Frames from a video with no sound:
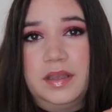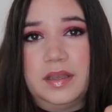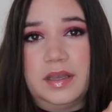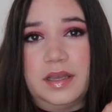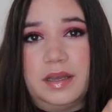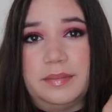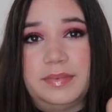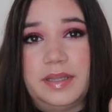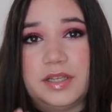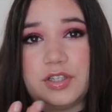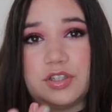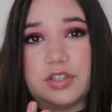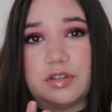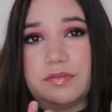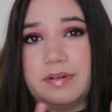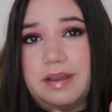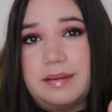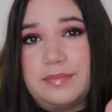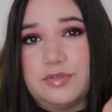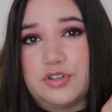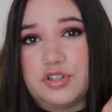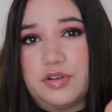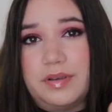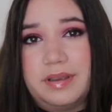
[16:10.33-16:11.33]
I'm not sure why
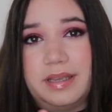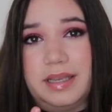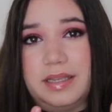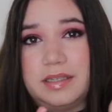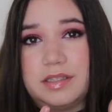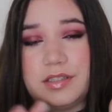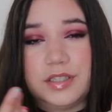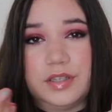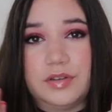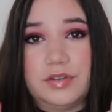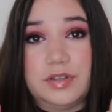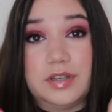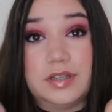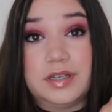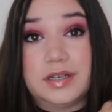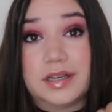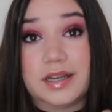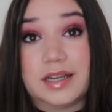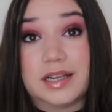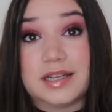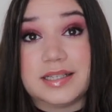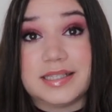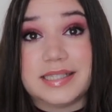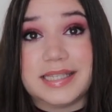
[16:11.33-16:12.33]
I'm showing it to you. You're
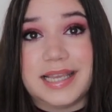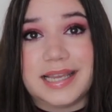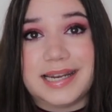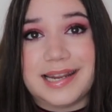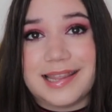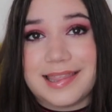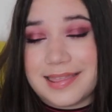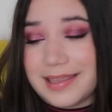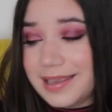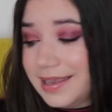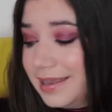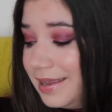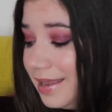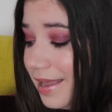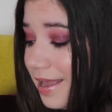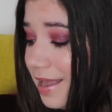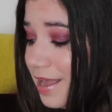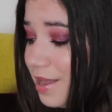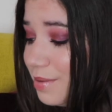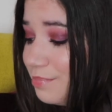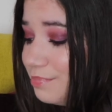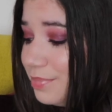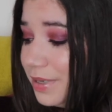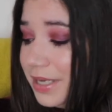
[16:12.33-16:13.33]
not gonna see anything,
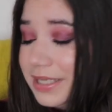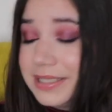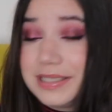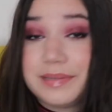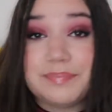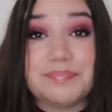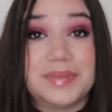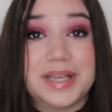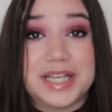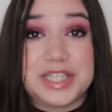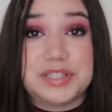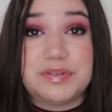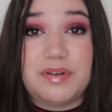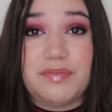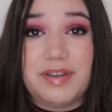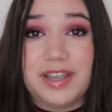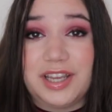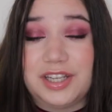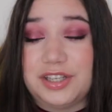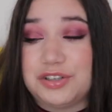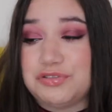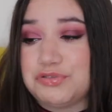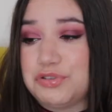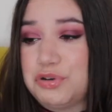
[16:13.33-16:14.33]
but that's what we're
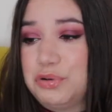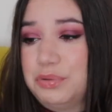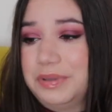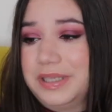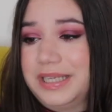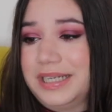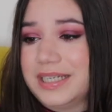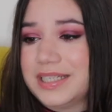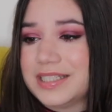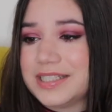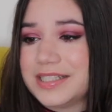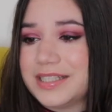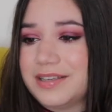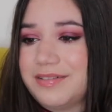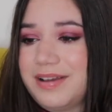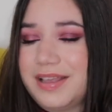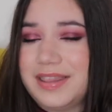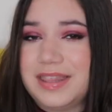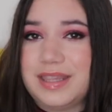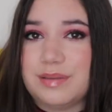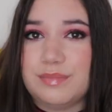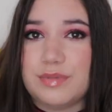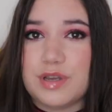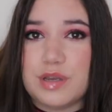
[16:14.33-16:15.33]
gonna roll in. So
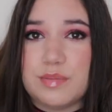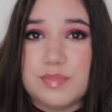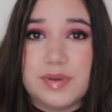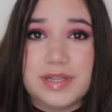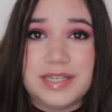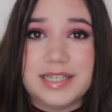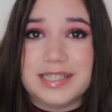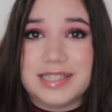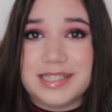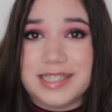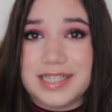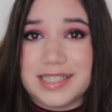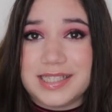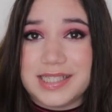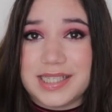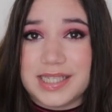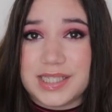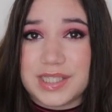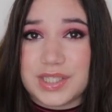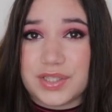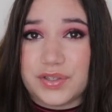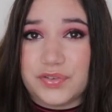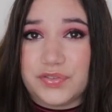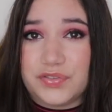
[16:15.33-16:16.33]
at the moment, this
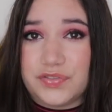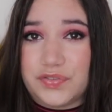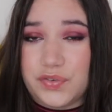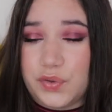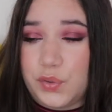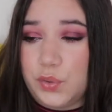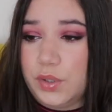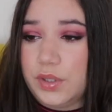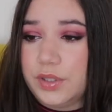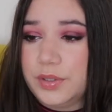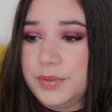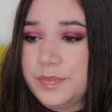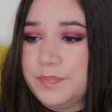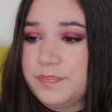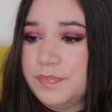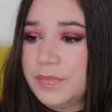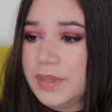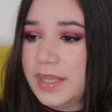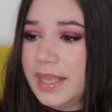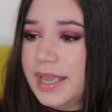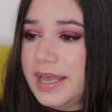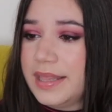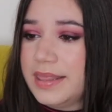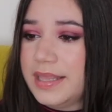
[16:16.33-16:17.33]
is full,
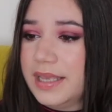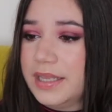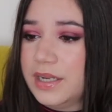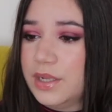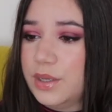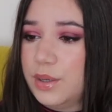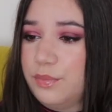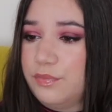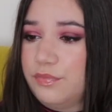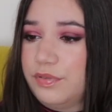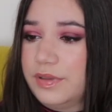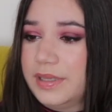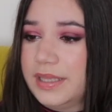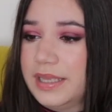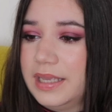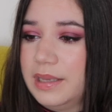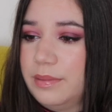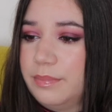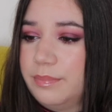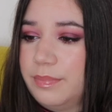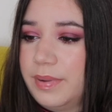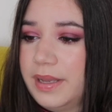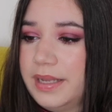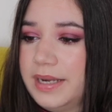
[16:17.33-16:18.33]
and then
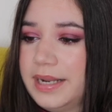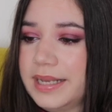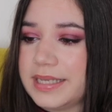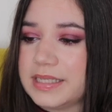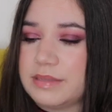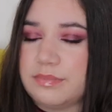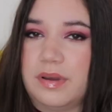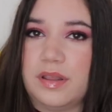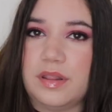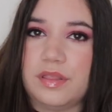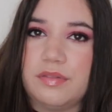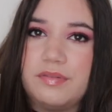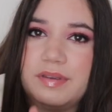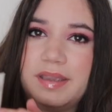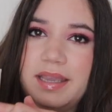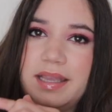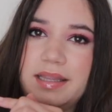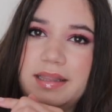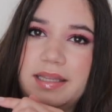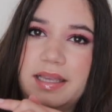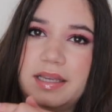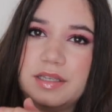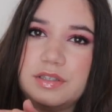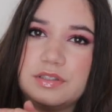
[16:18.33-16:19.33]
hopefully by next month we
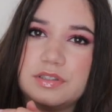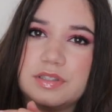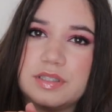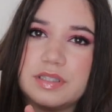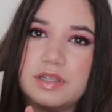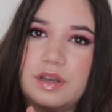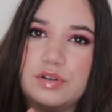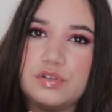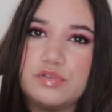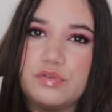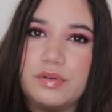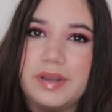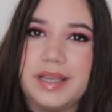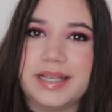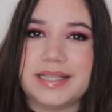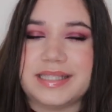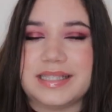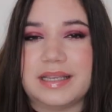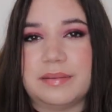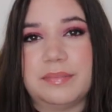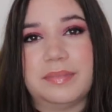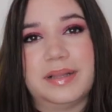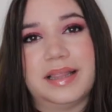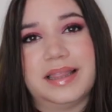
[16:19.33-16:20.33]
can like start drawing
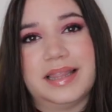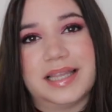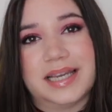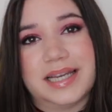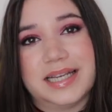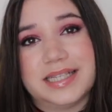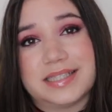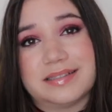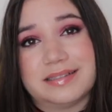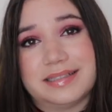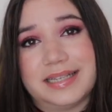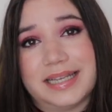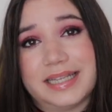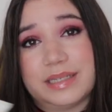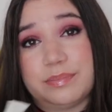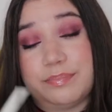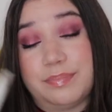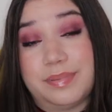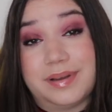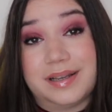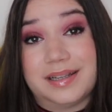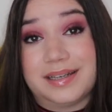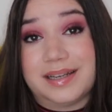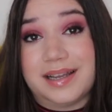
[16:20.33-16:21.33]
some lines on it,
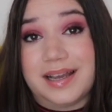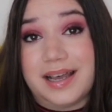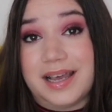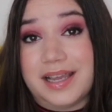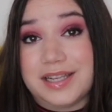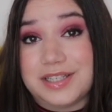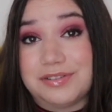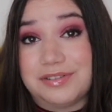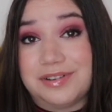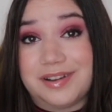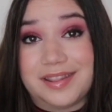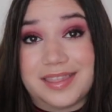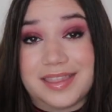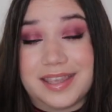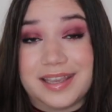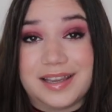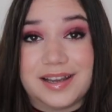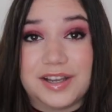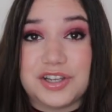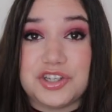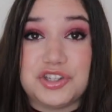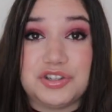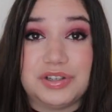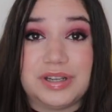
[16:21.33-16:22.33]
but I don't think
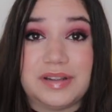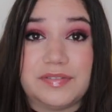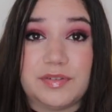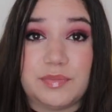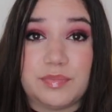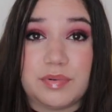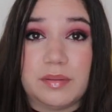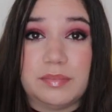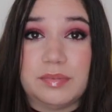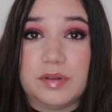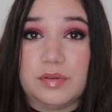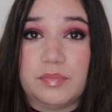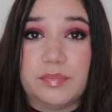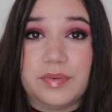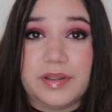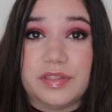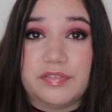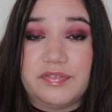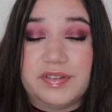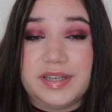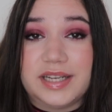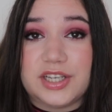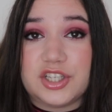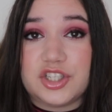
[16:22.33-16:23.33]
I should have a problem
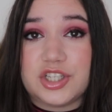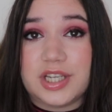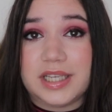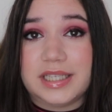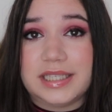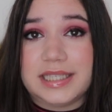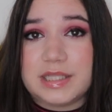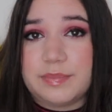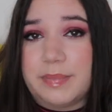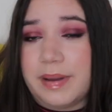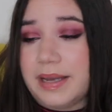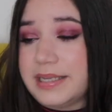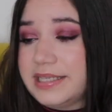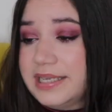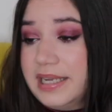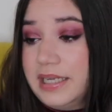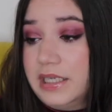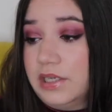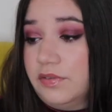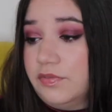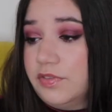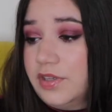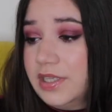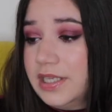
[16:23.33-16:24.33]
with finishing this by the
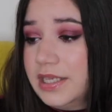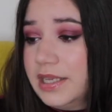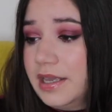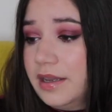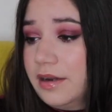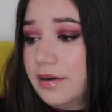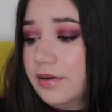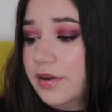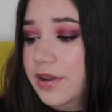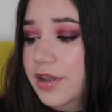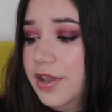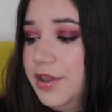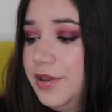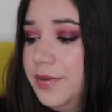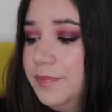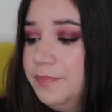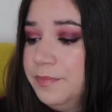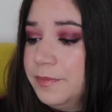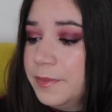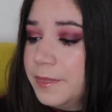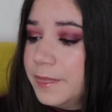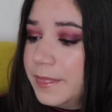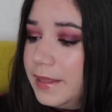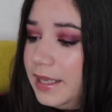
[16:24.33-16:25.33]
end of the year.
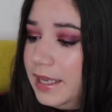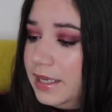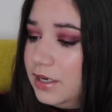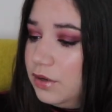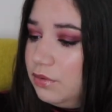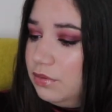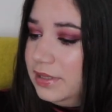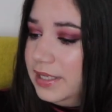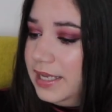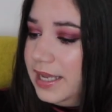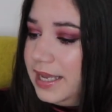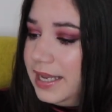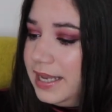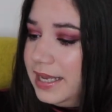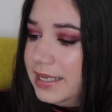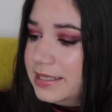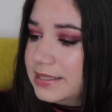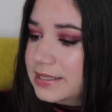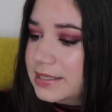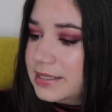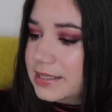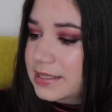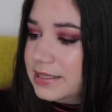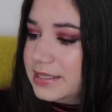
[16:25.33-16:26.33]
It only
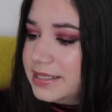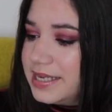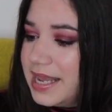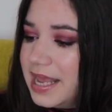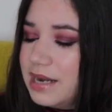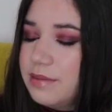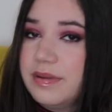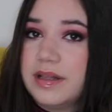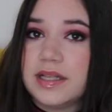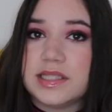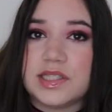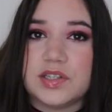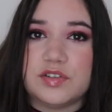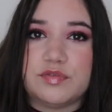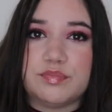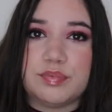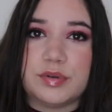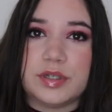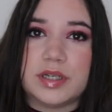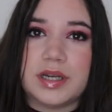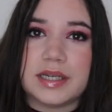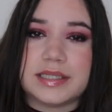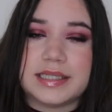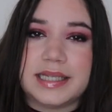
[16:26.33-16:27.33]
has 10 ml of
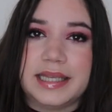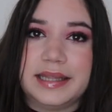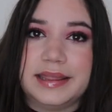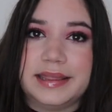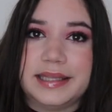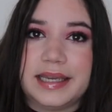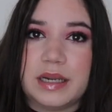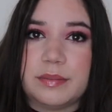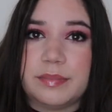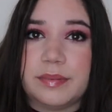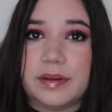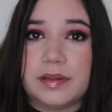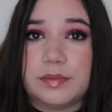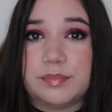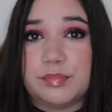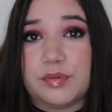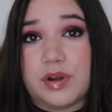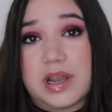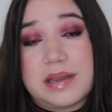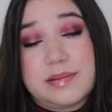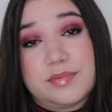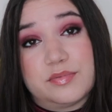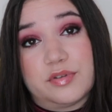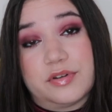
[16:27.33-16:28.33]
product in there, but
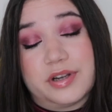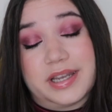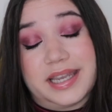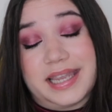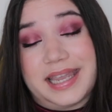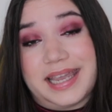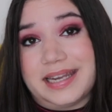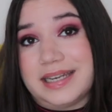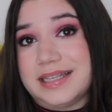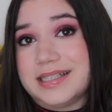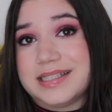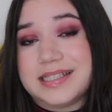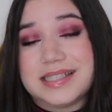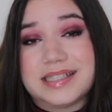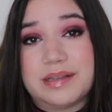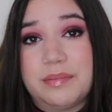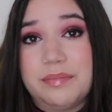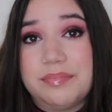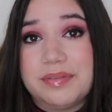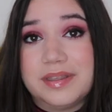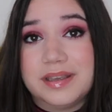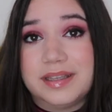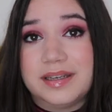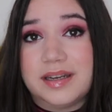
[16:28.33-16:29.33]
primer again is
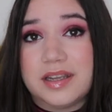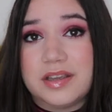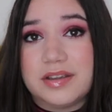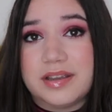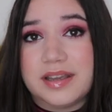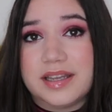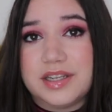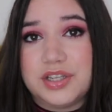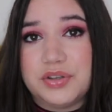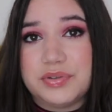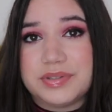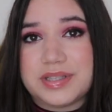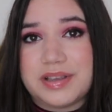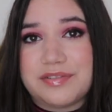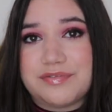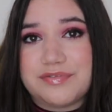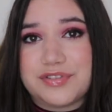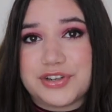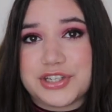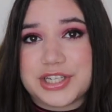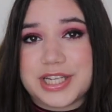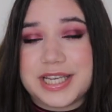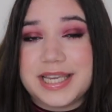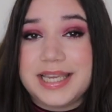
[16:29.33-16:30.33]
something that you can use
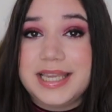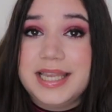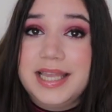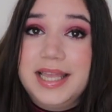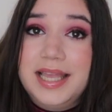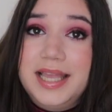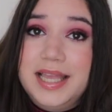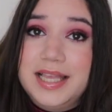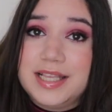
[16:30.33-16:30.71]
every day.